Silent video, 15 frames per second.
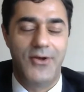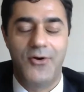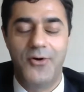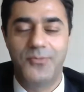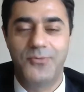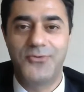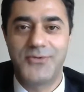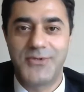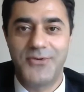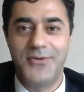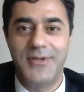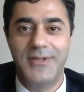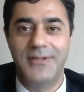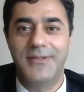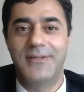Hope to see you
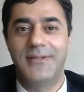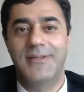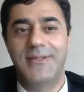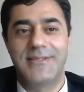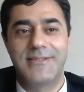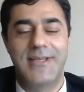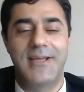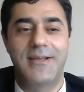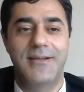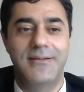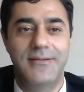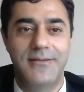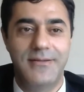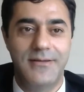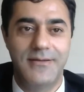in the
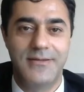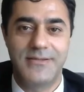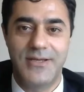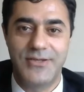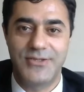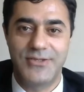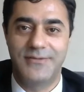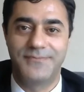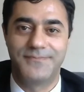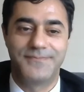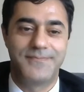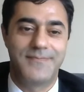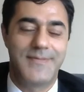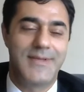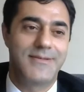second session.
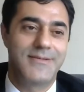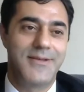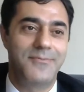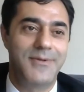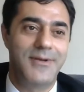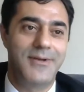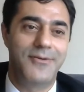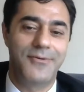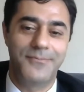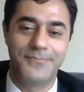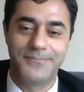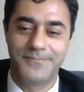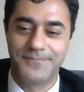Assalamu alaikum.